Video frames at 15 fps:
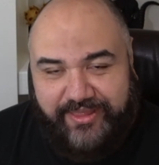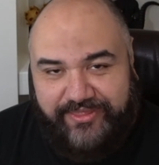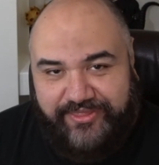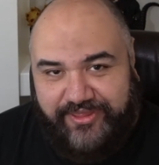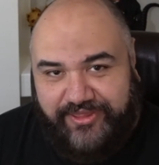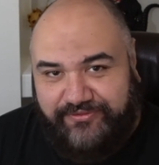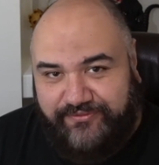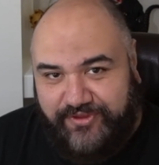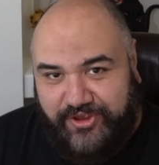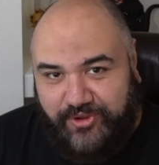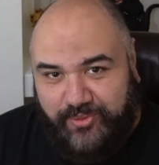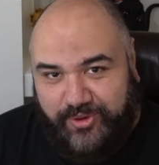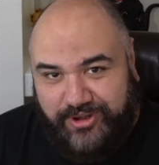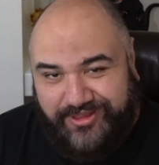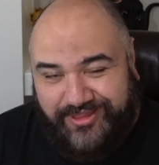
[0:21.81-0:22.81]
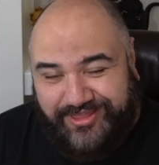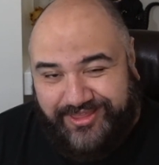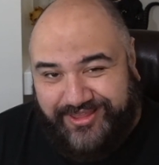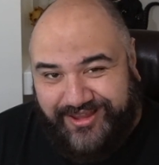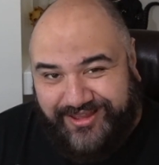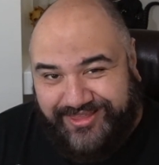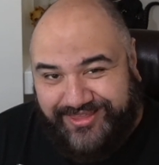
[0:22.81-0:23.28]
This video, we're going to
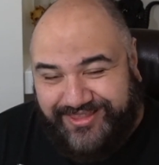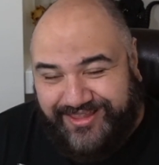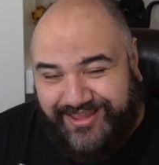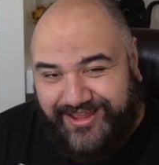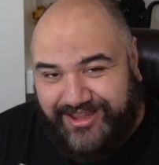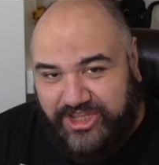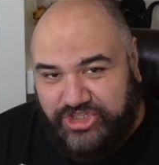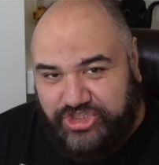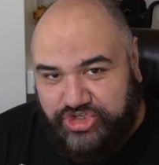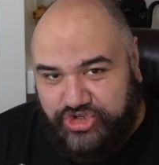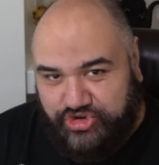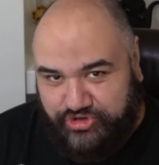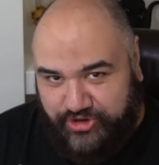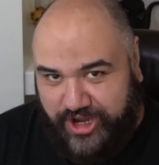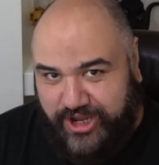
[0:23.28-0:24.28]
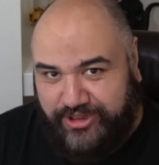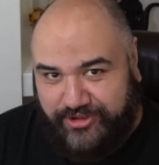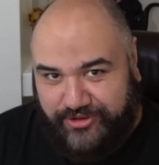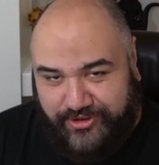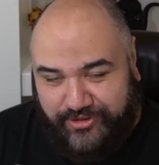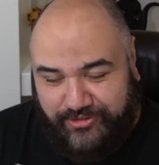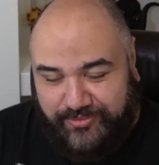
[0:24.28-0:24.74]
discuss
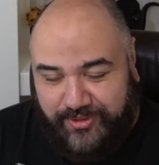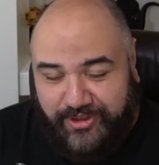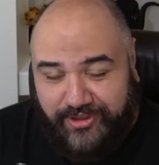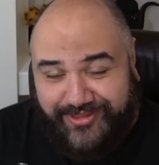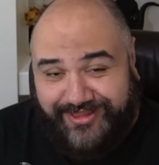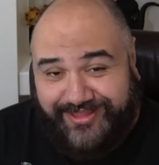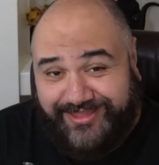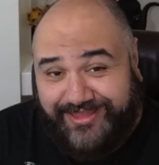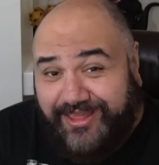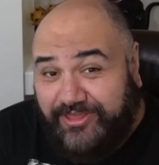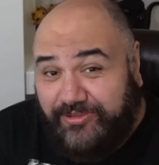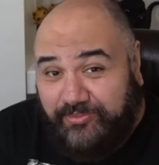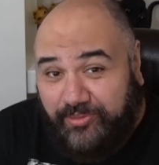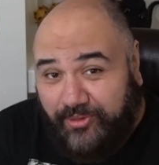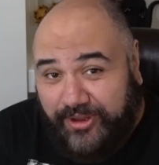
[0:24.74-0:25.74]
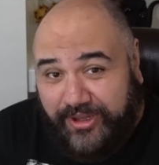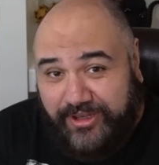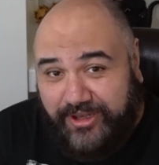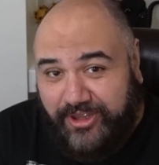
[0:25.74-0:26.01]
trailers because at this point,